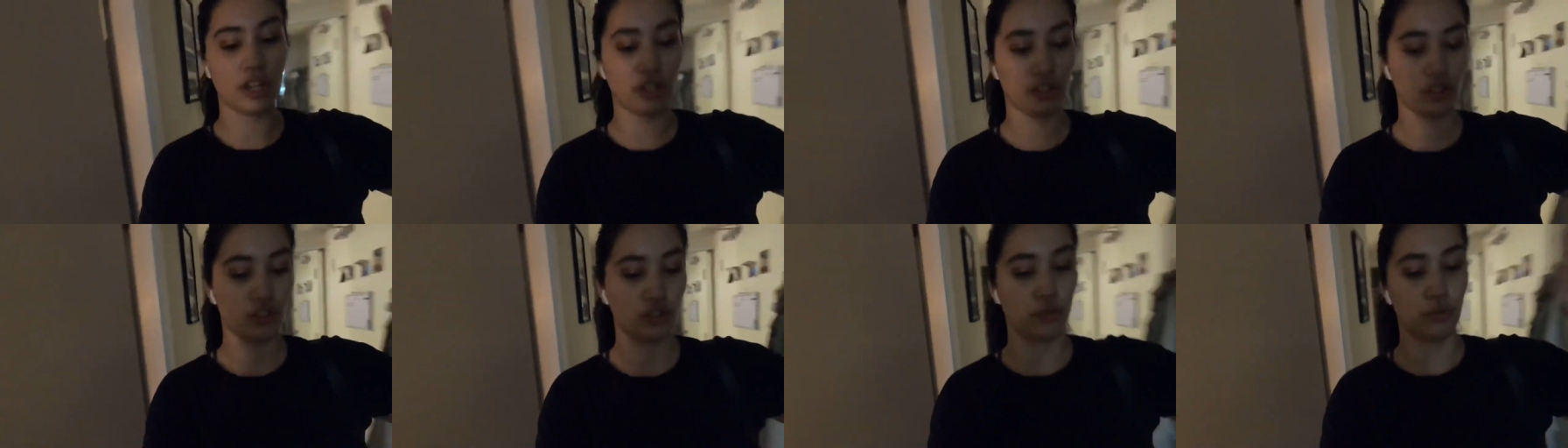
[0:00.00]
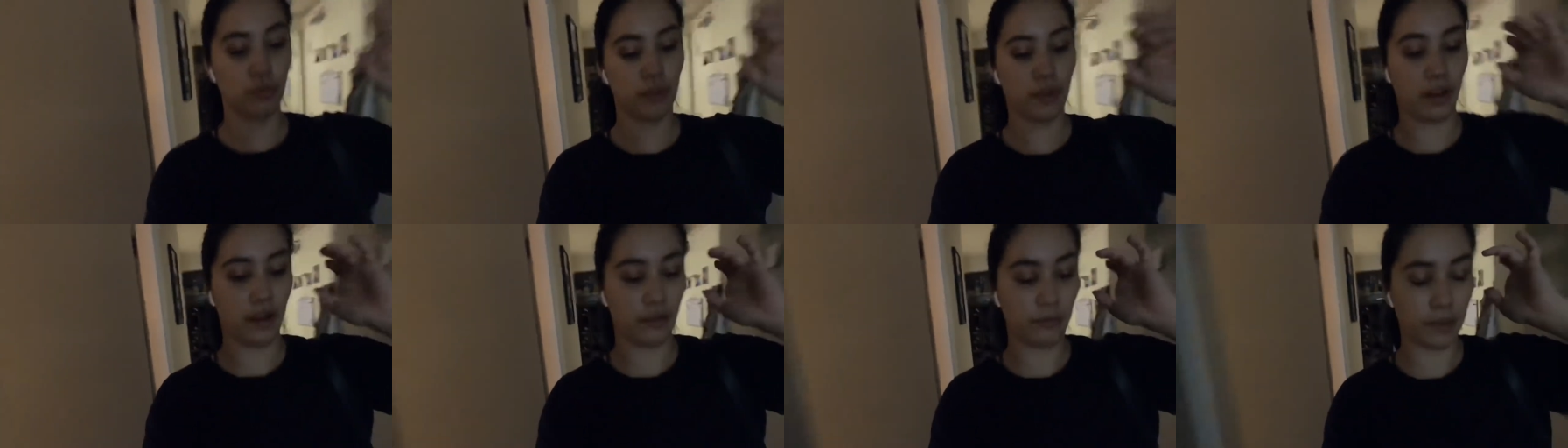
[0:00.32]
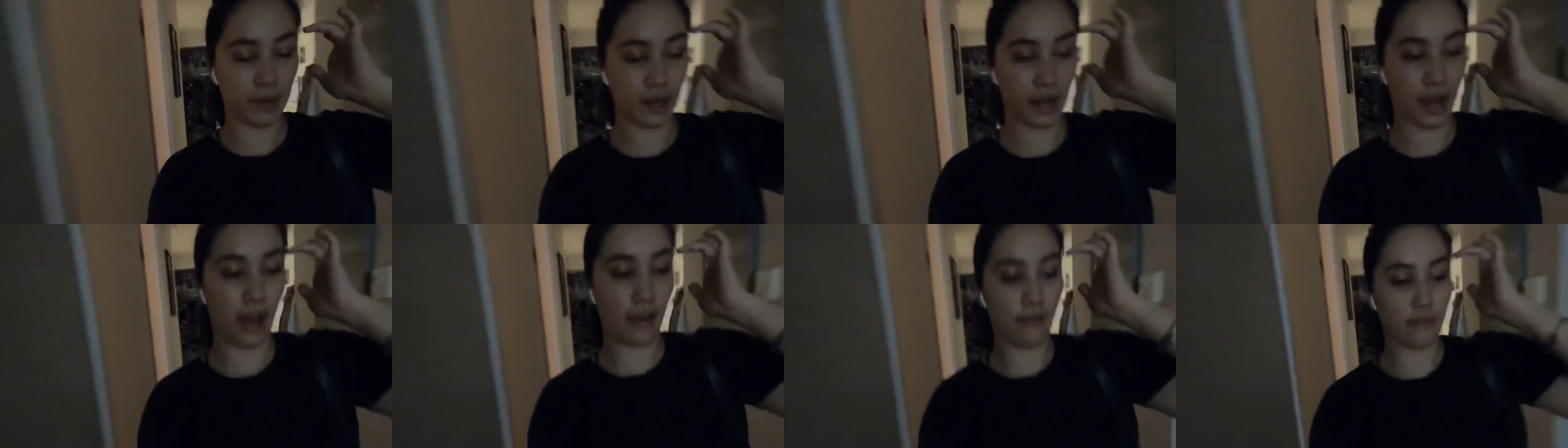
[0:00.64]
issue that I've
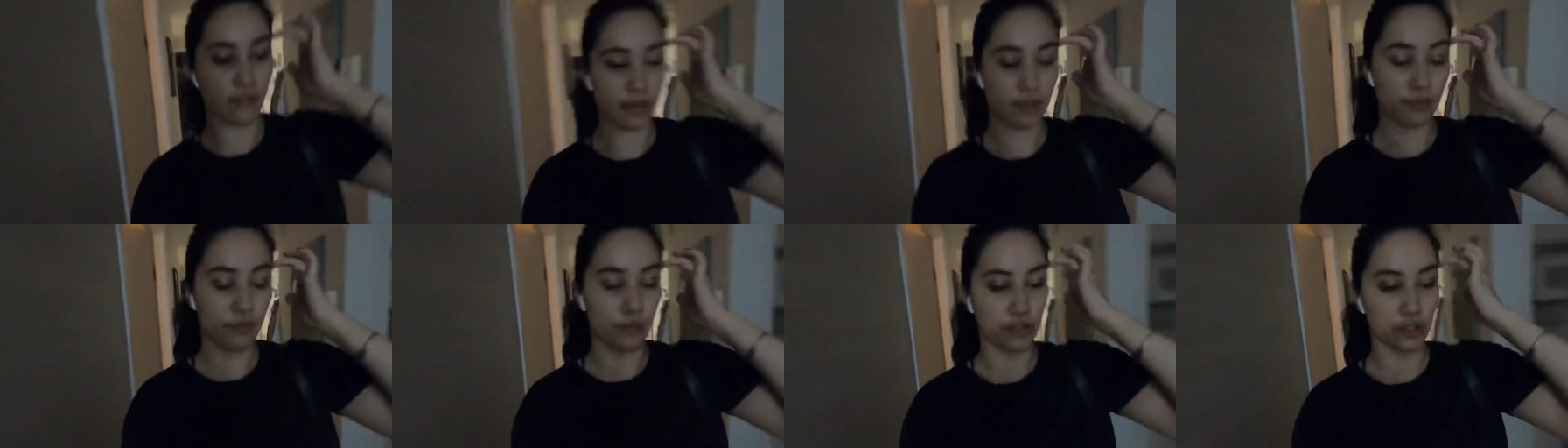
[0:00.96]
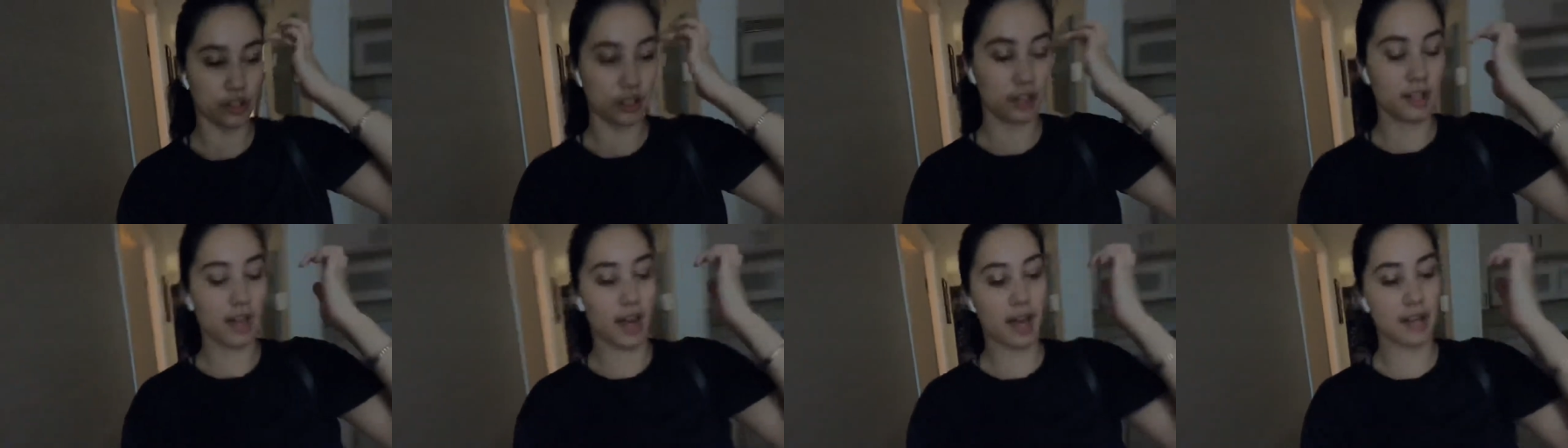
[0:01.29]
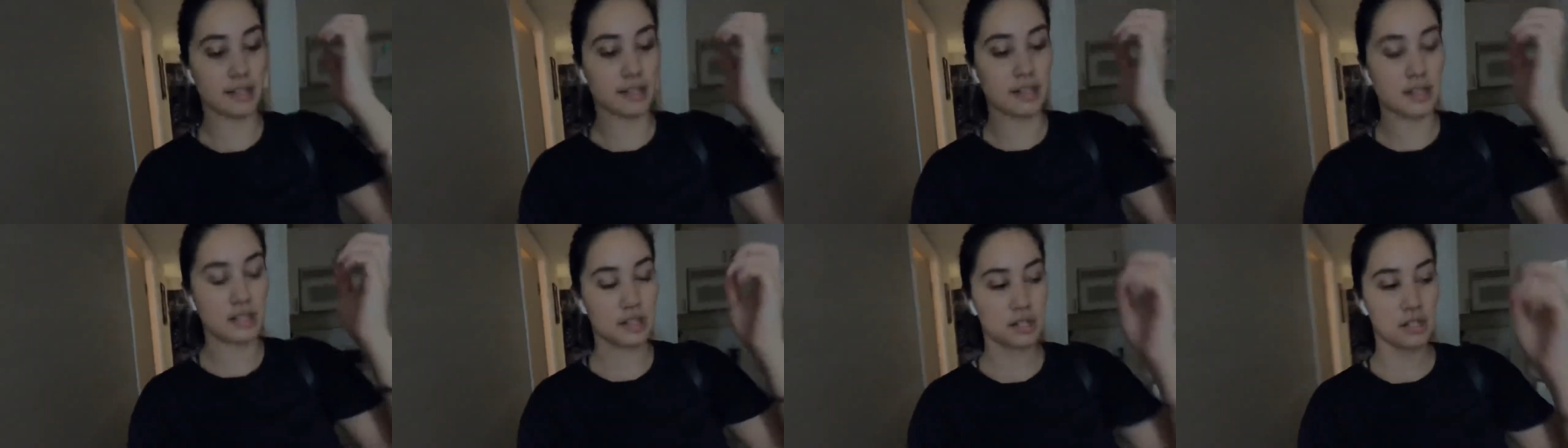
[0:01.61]
been having for the
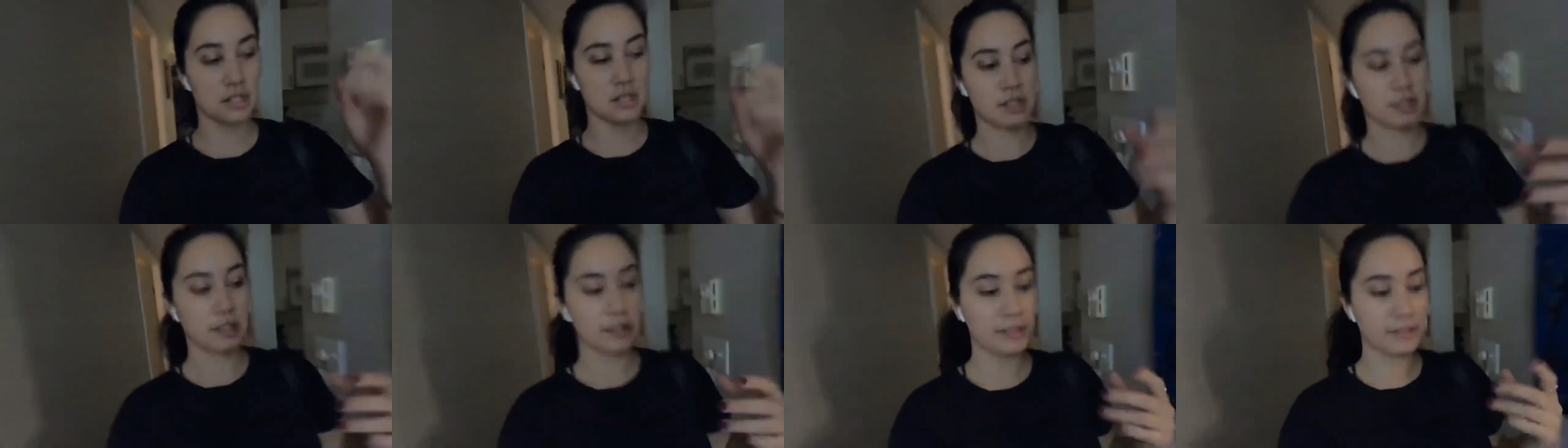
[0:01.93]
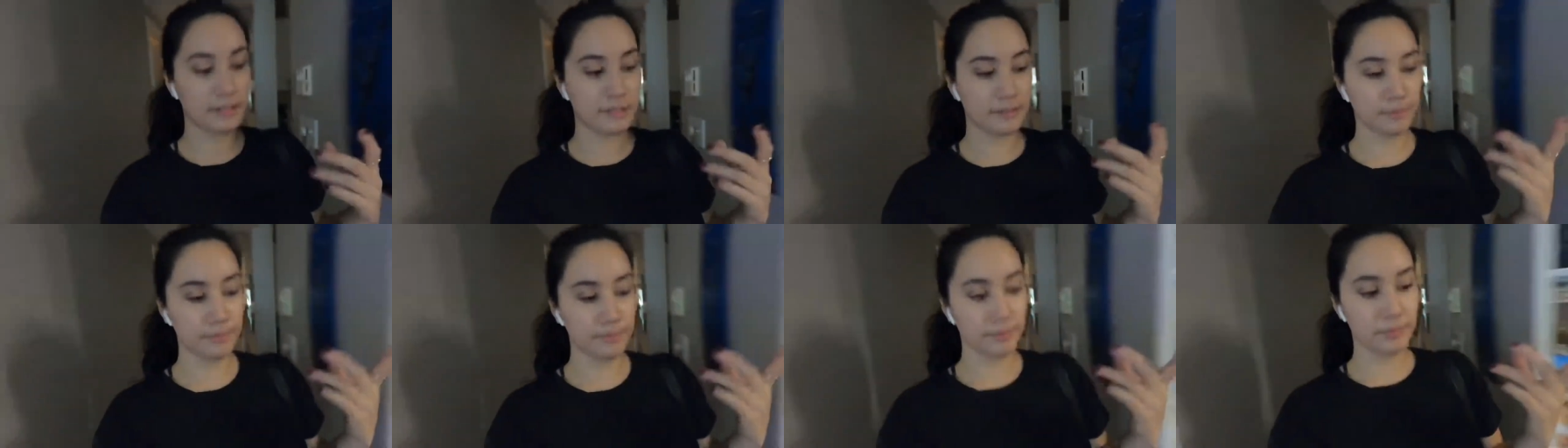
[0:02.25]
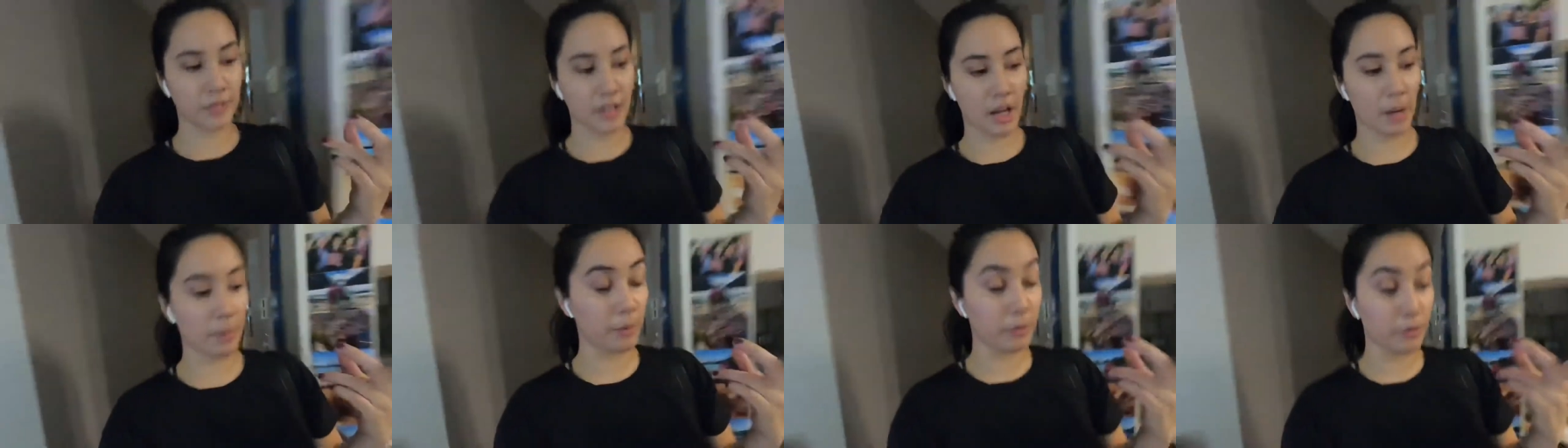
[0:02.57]
last
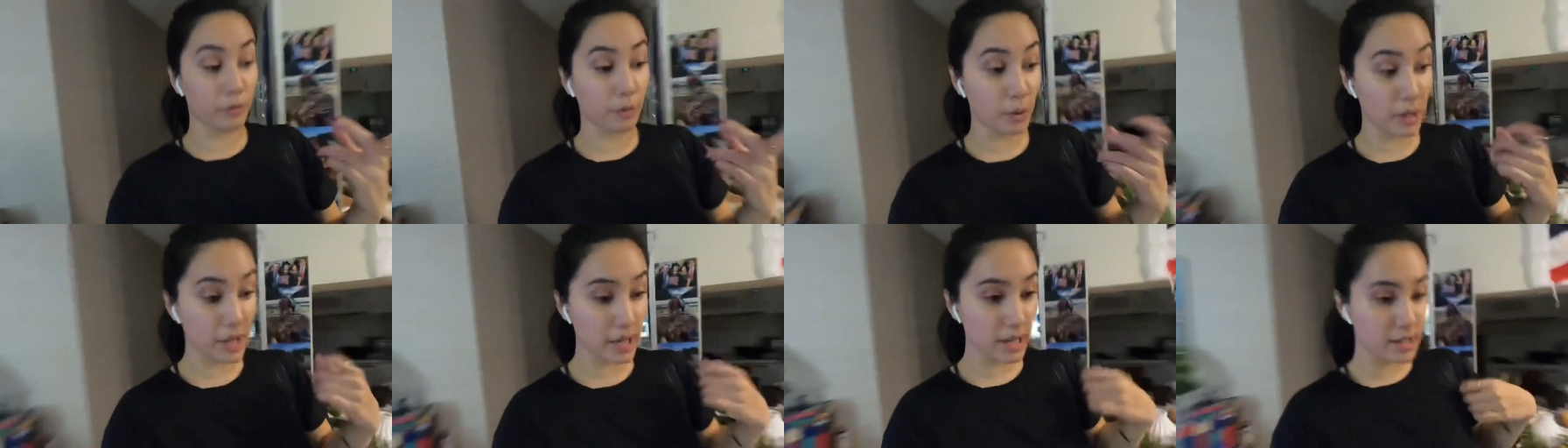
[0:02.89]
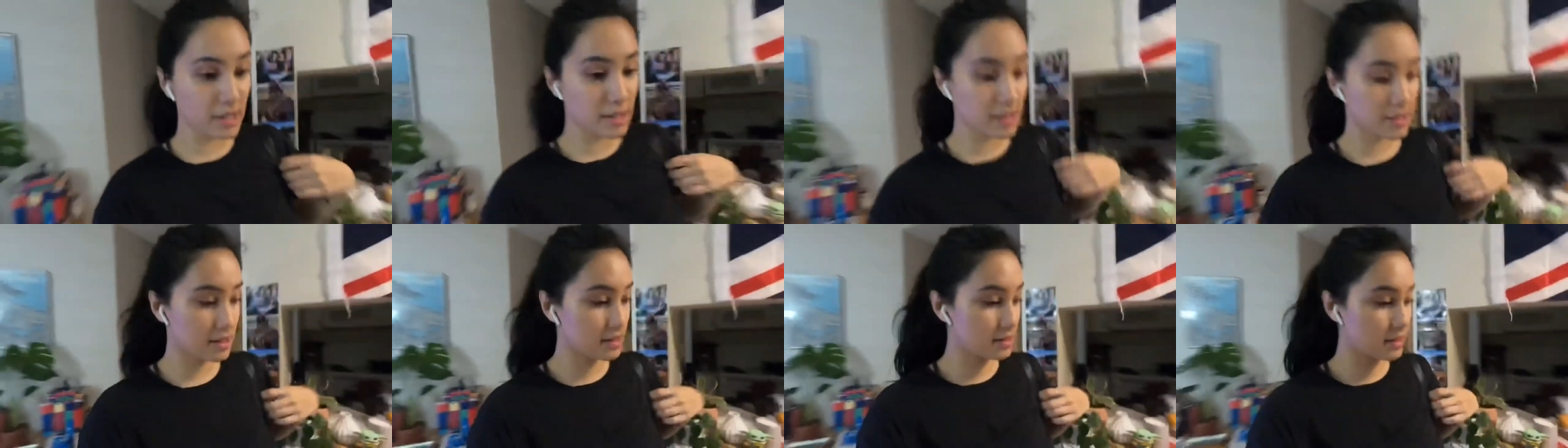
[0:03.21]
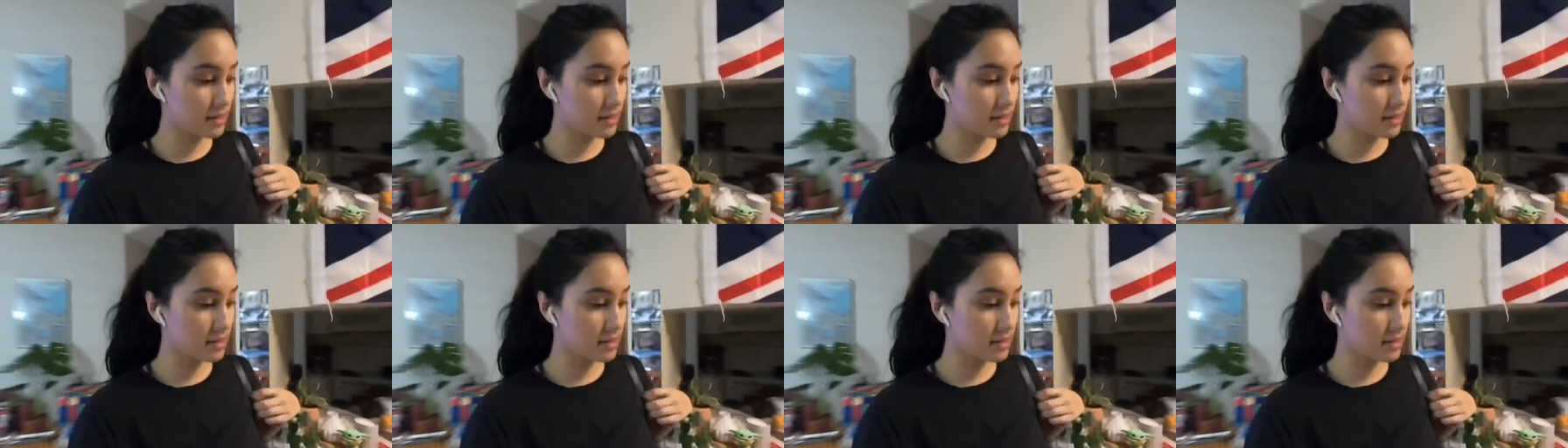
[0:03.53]
couple of weeks.